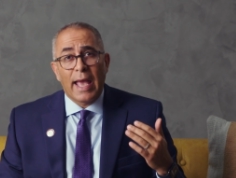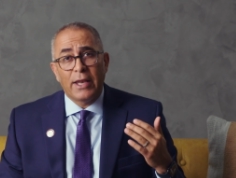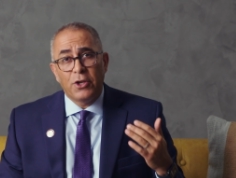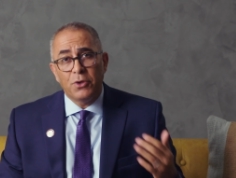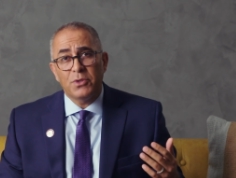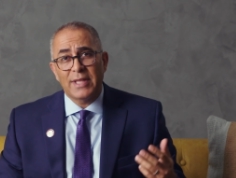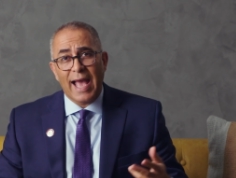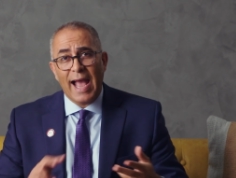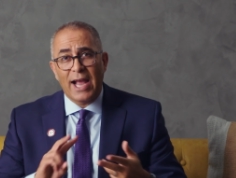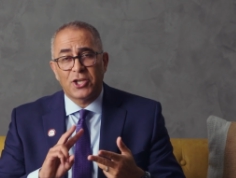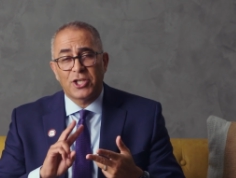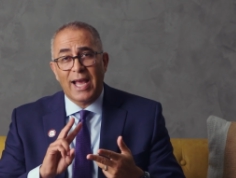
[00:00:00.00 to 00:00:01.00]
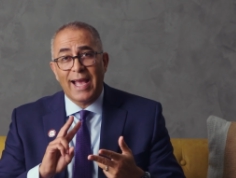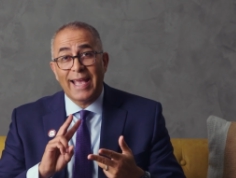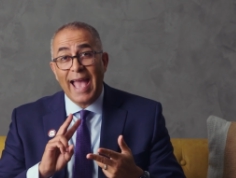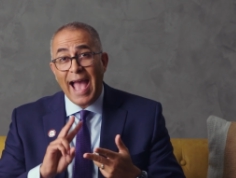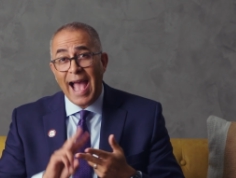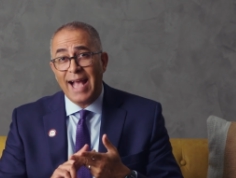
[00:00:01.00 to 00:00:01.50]
and use the
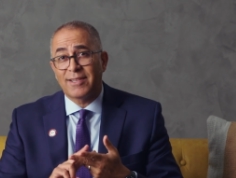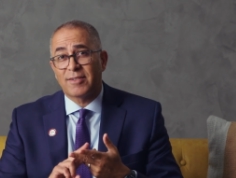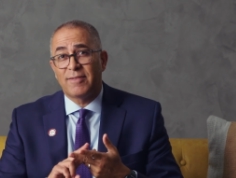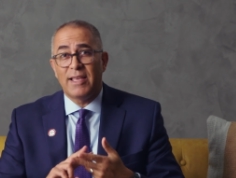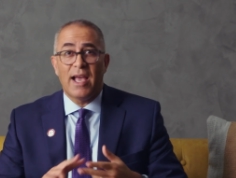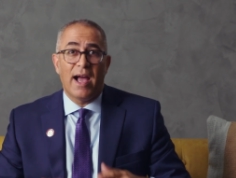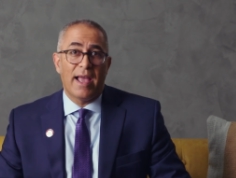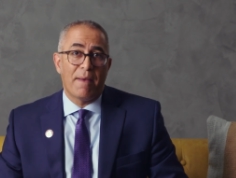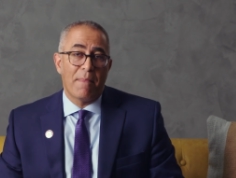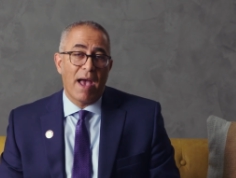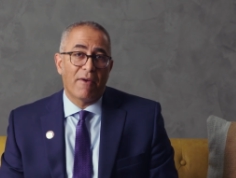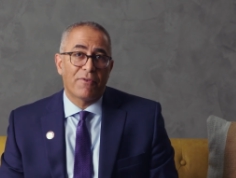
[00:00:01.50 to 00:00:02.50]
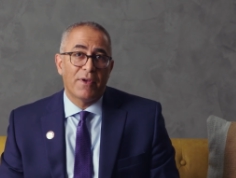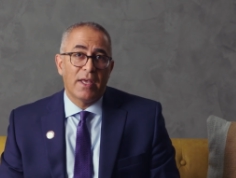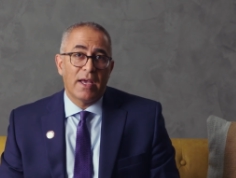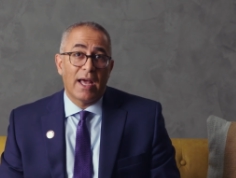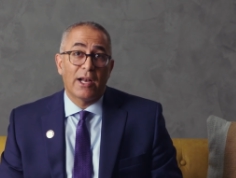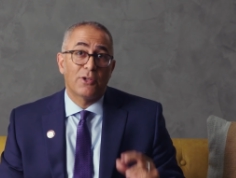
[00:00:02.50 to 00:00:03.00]
hashtag AskTheIMF,
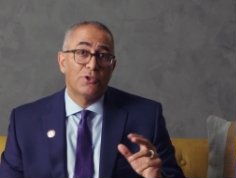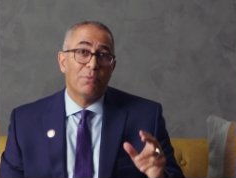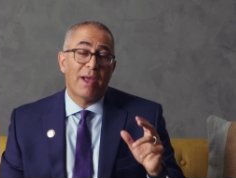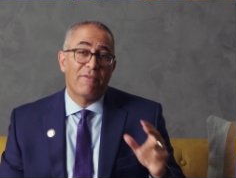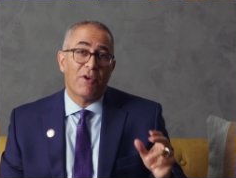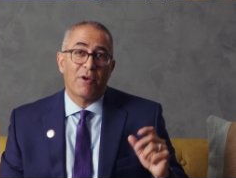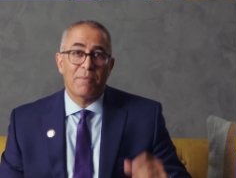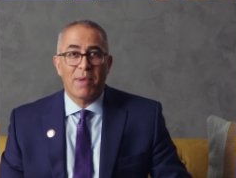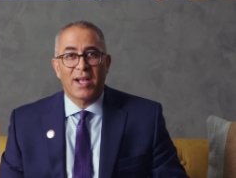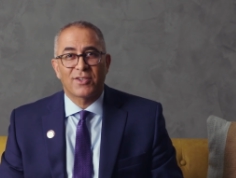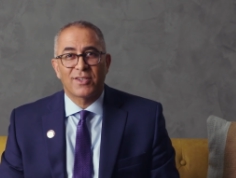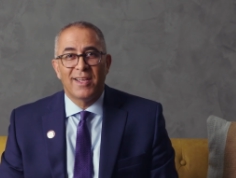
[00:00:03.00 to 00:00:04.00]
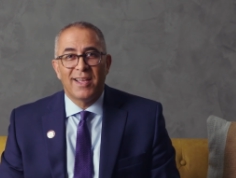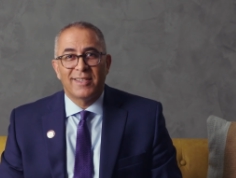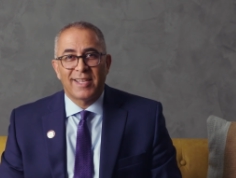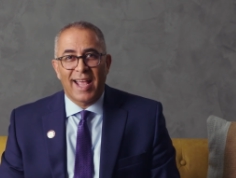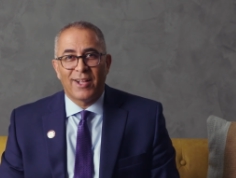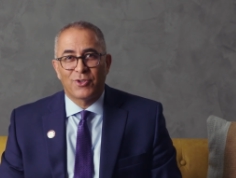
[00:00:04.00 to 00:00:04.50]
and I'll do my very best
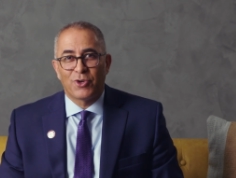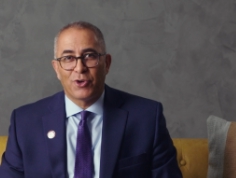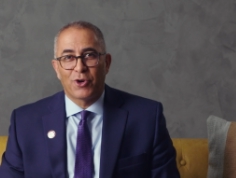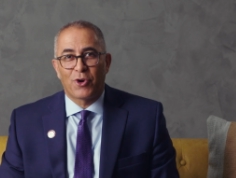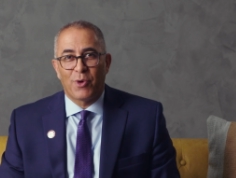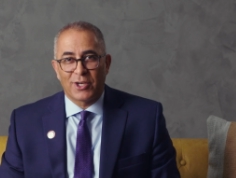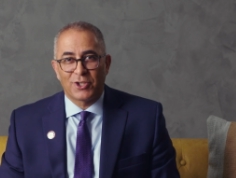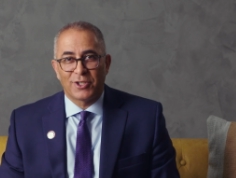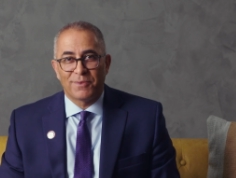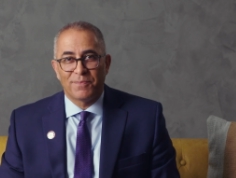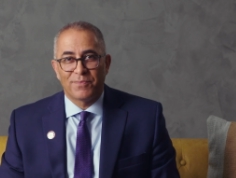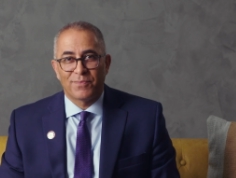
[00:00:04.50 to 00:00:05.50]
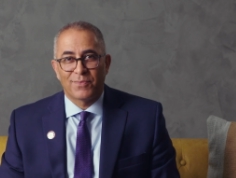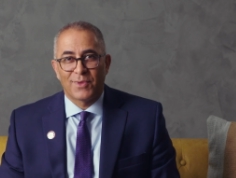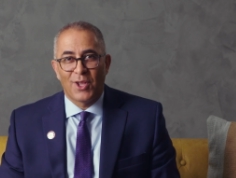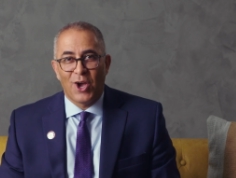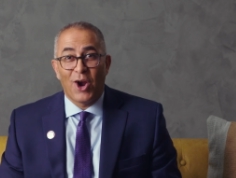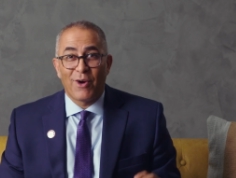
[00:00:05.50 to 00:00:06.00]
to answer your question.
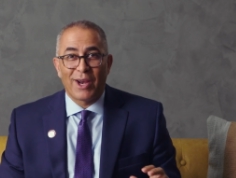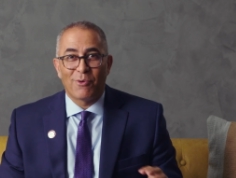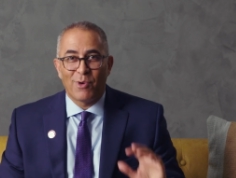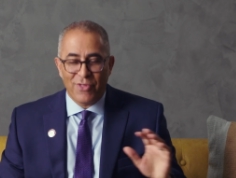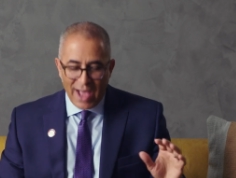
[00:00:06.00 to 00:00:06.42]
All right, with